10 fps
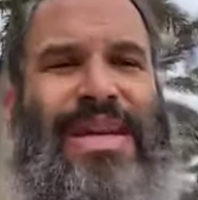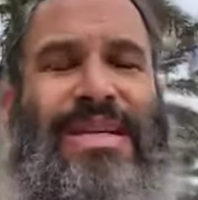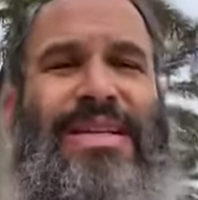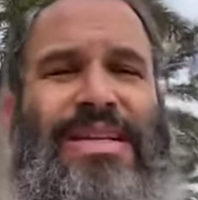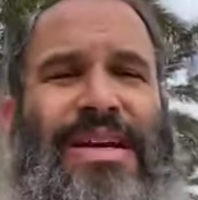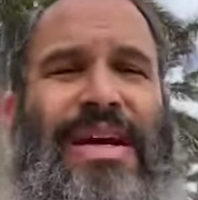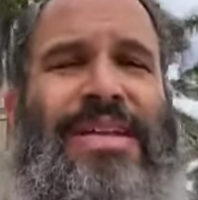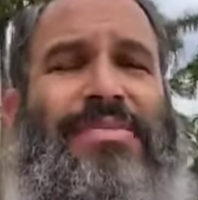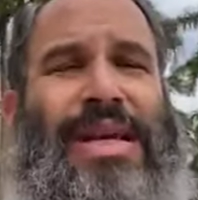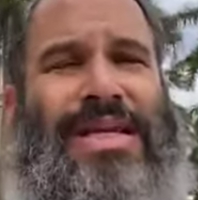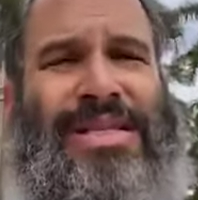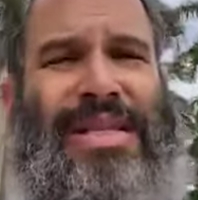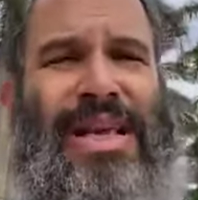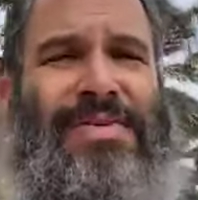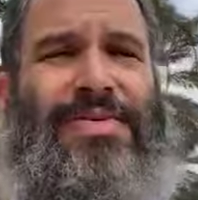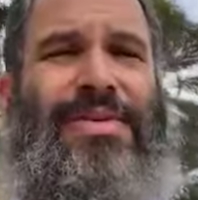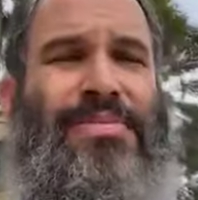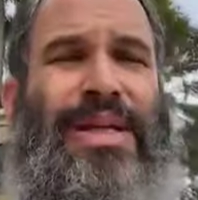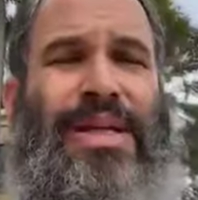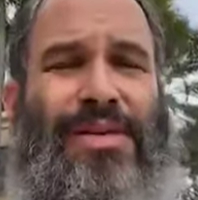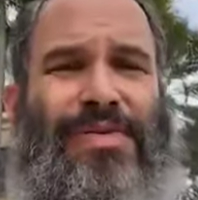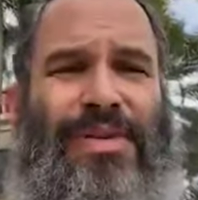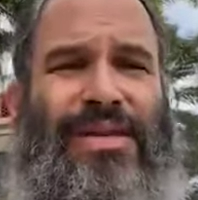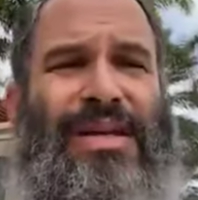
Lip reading: He decided to make his life meaningful.